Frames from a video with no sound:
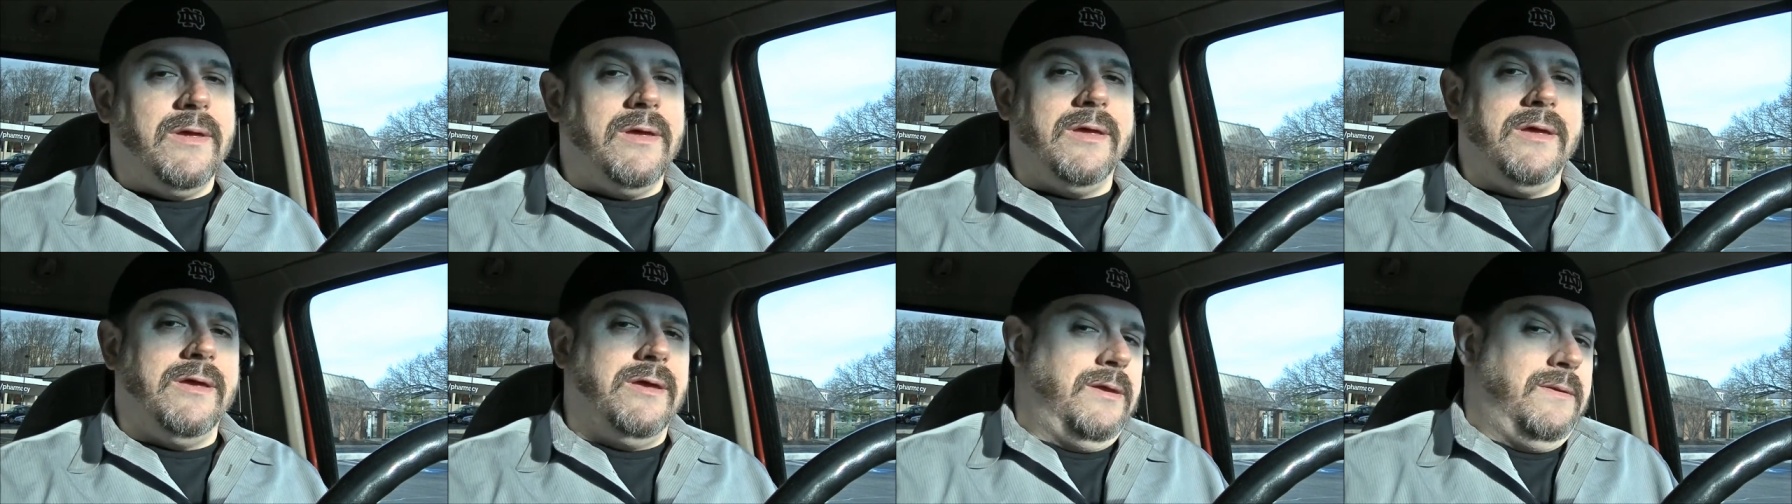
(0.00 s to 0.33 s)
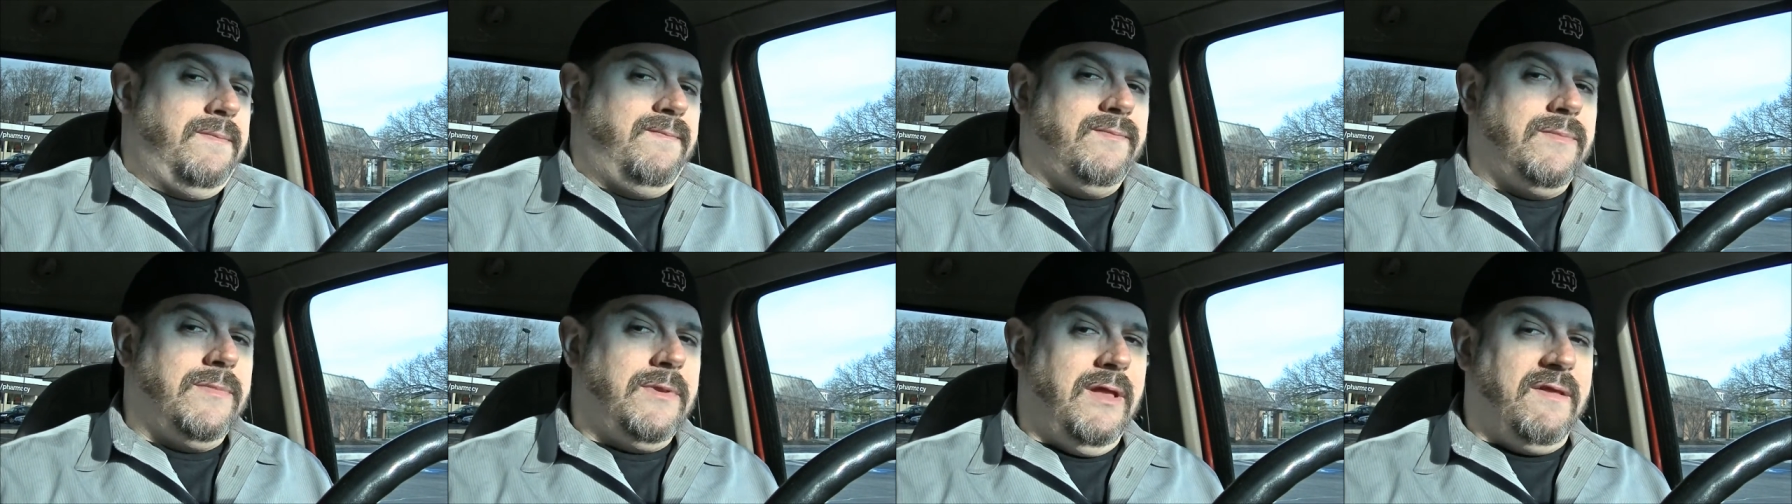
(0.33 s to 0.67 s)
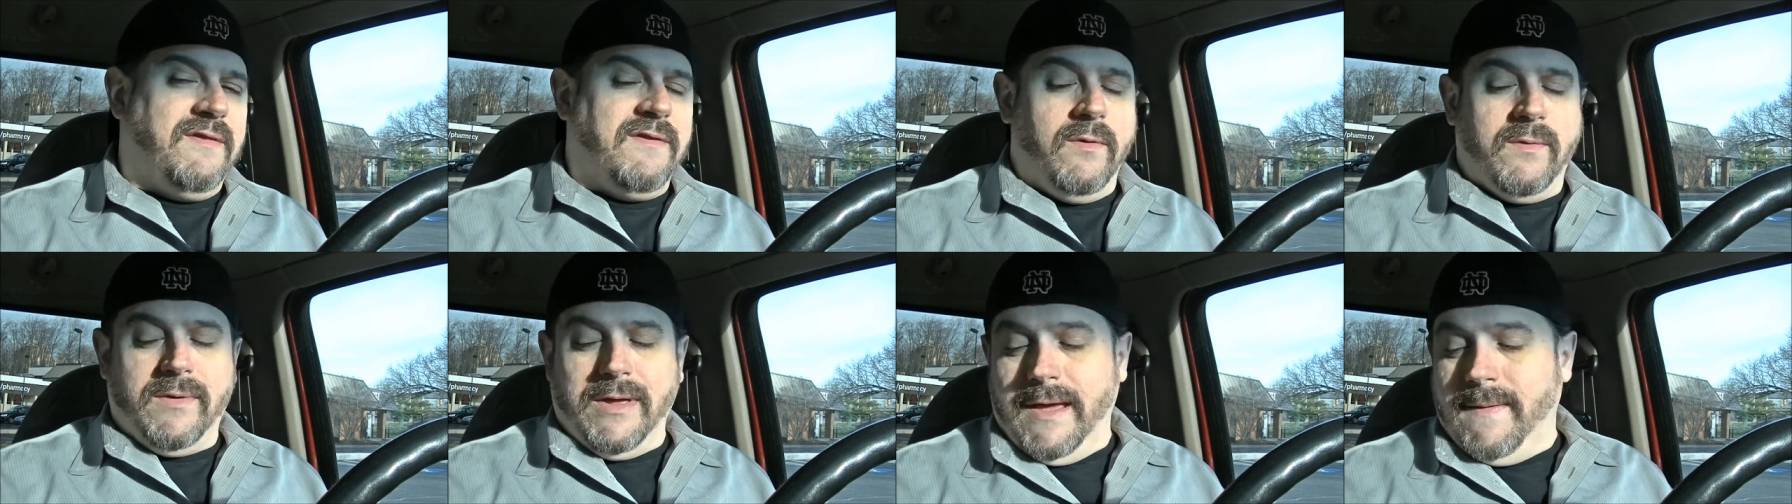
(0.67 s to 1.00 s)
Eh,
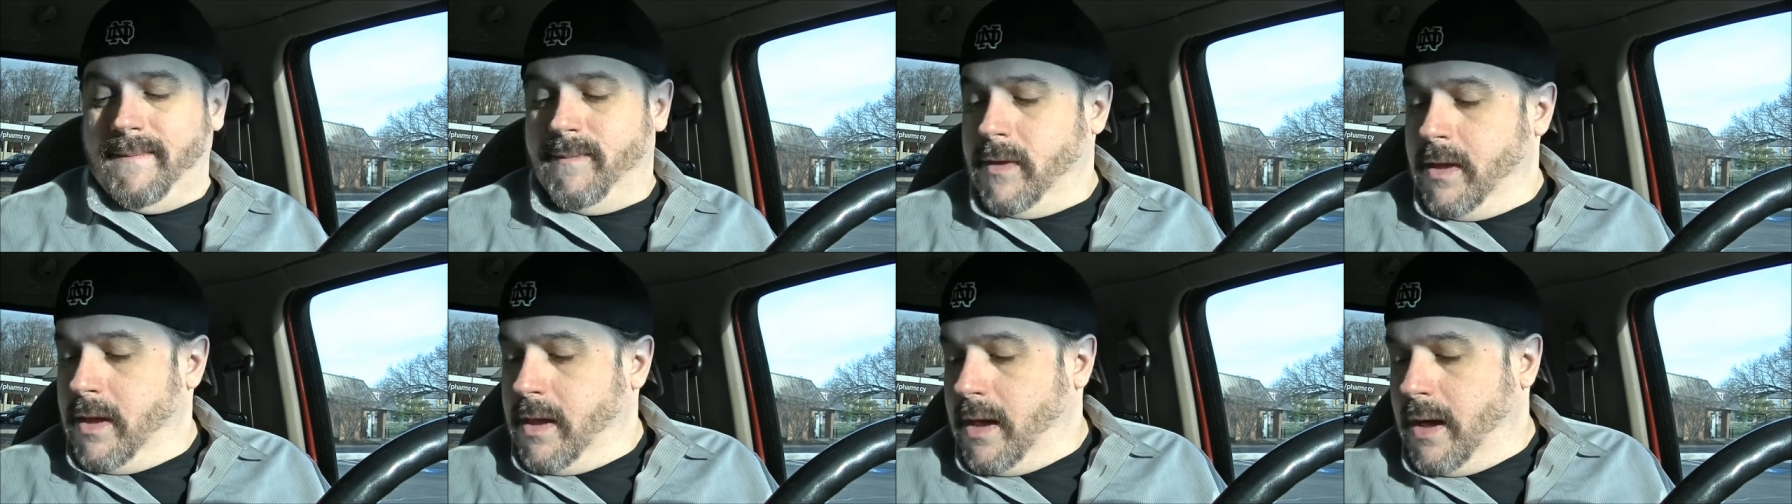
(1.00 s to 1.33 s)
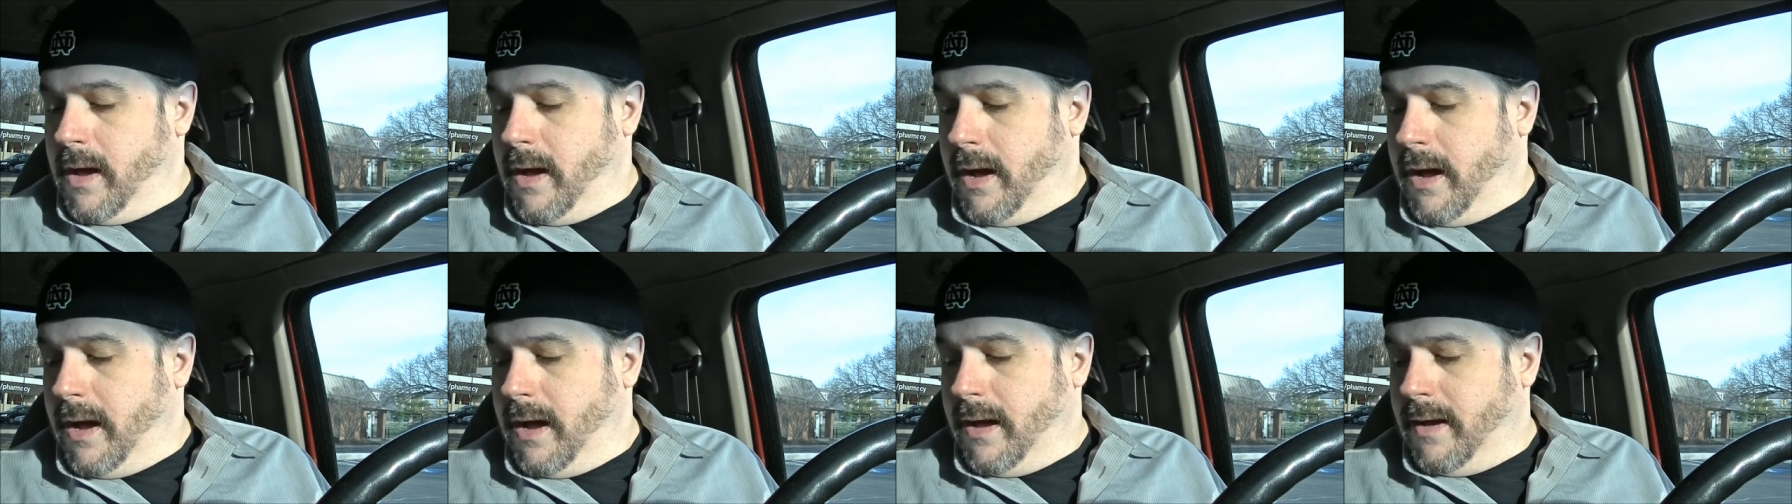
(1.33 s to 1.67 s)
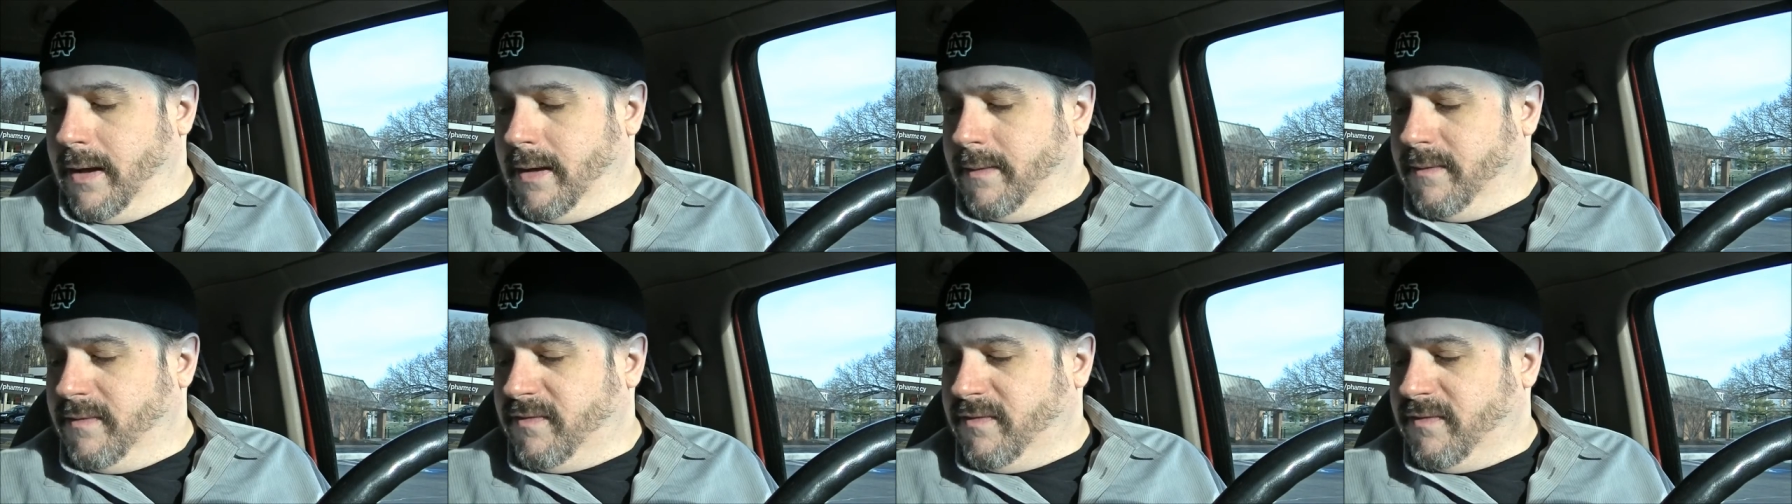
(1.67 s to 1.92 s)
it's okay. Uh,